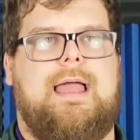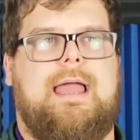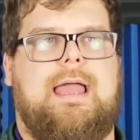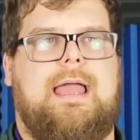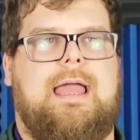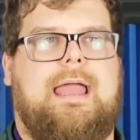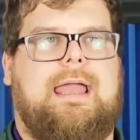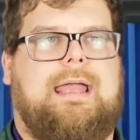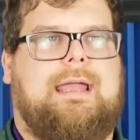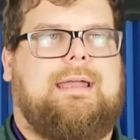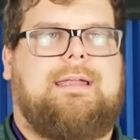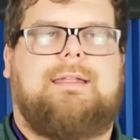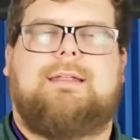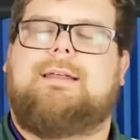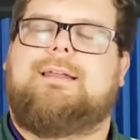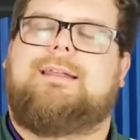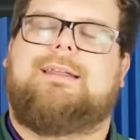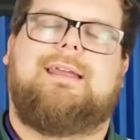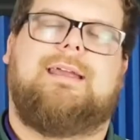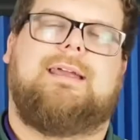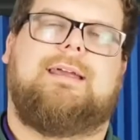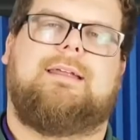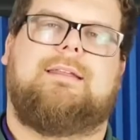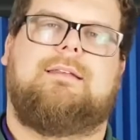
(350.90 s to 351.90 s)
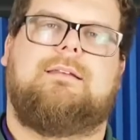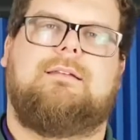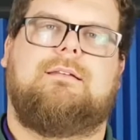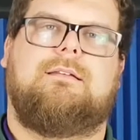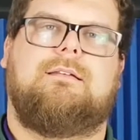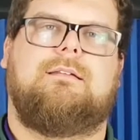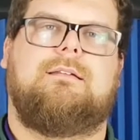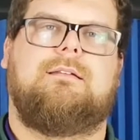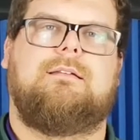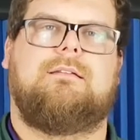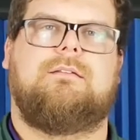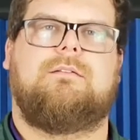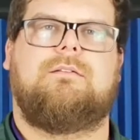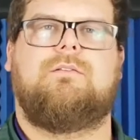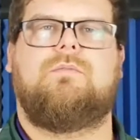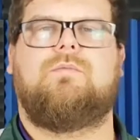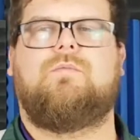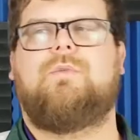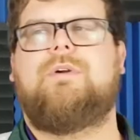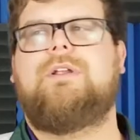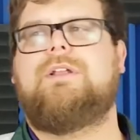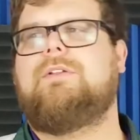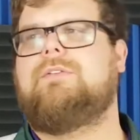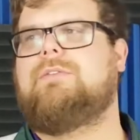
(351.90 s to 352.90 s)
And again,
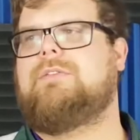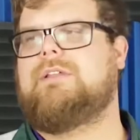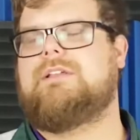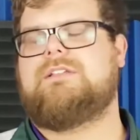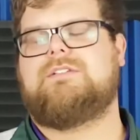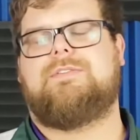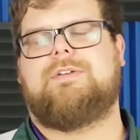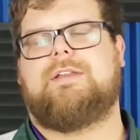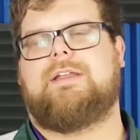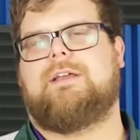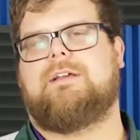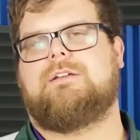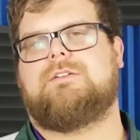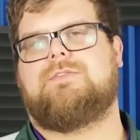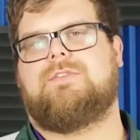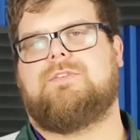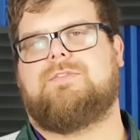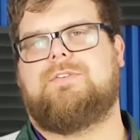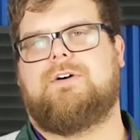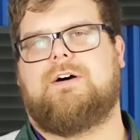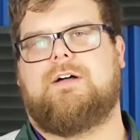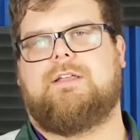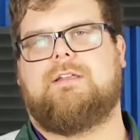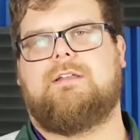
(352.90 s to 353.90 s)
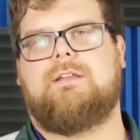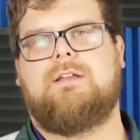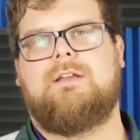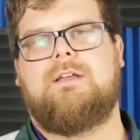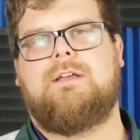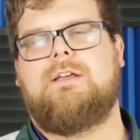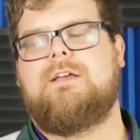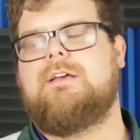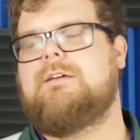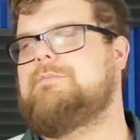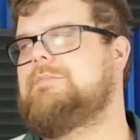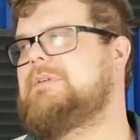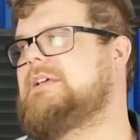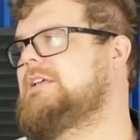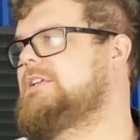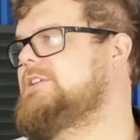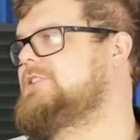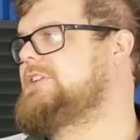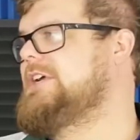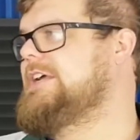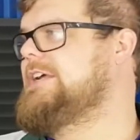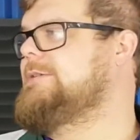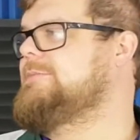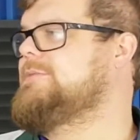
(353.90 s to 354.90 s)
we do these videos for fun. Me and
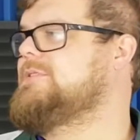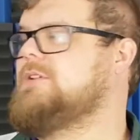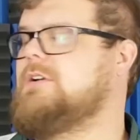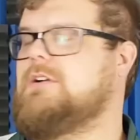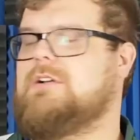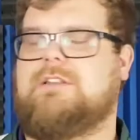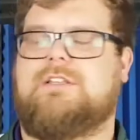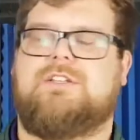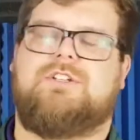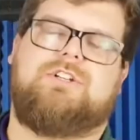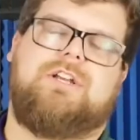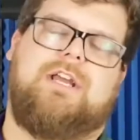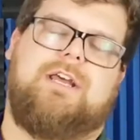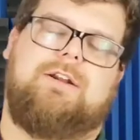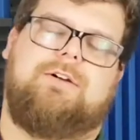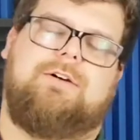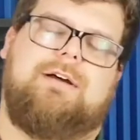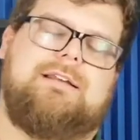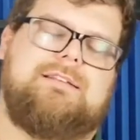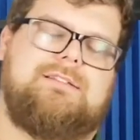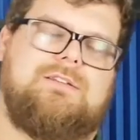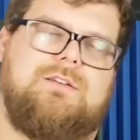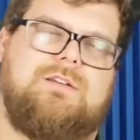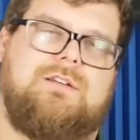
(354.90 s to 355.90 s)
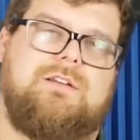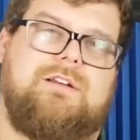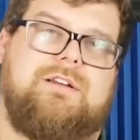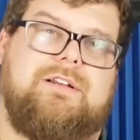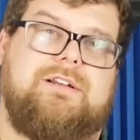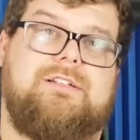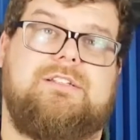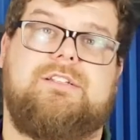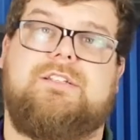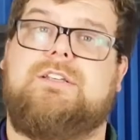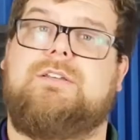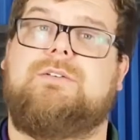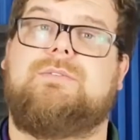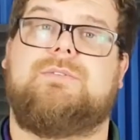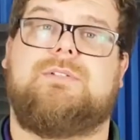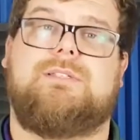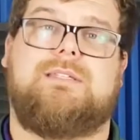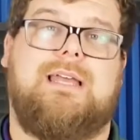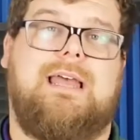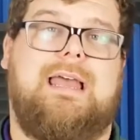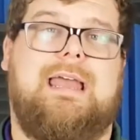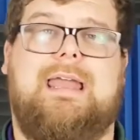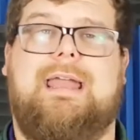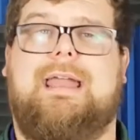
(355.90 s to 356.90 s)
Jacob started this channel as an excuse
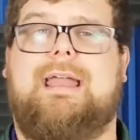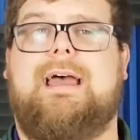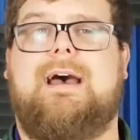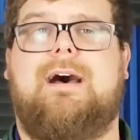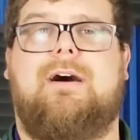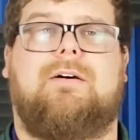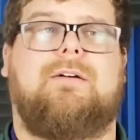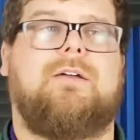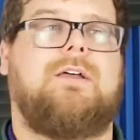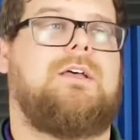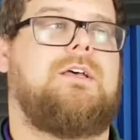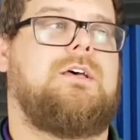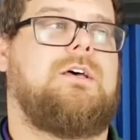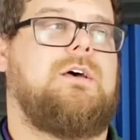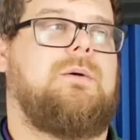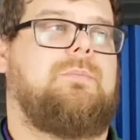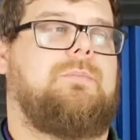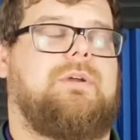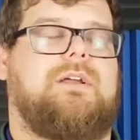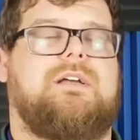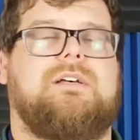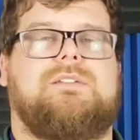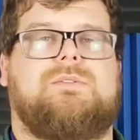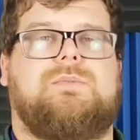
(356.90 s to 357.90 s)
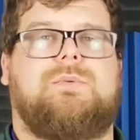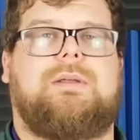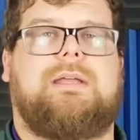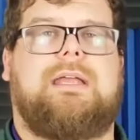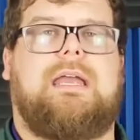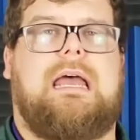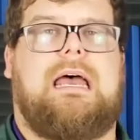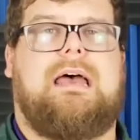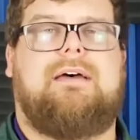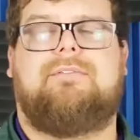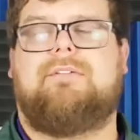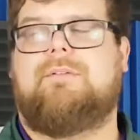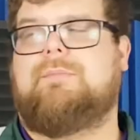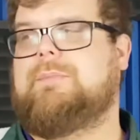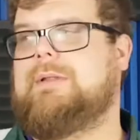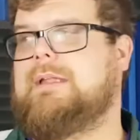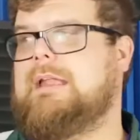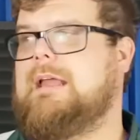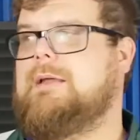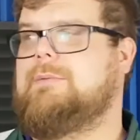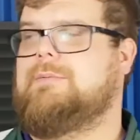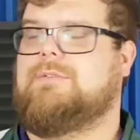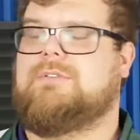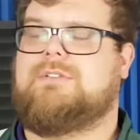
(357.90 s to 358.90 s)
to hang out because we haven't been
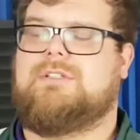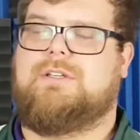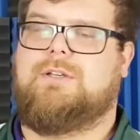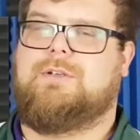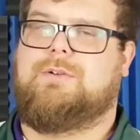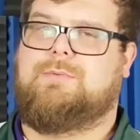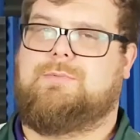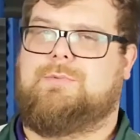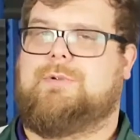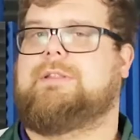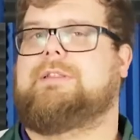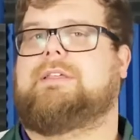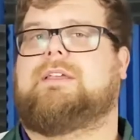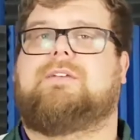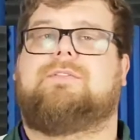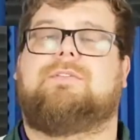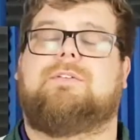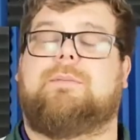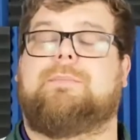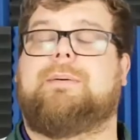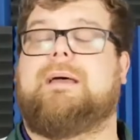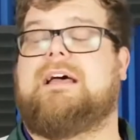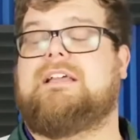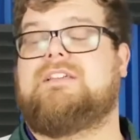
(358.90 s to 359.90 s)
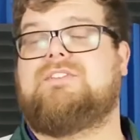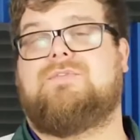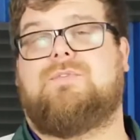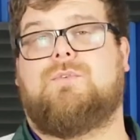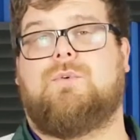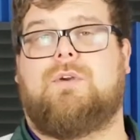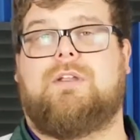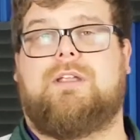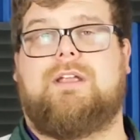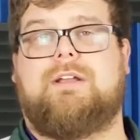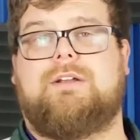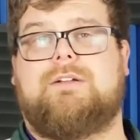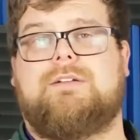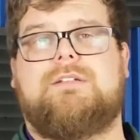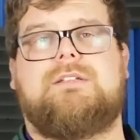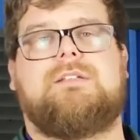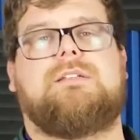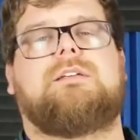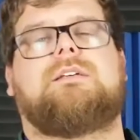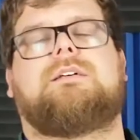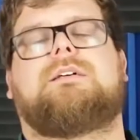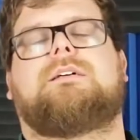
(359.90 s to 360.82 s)
able to really for the past 4 years.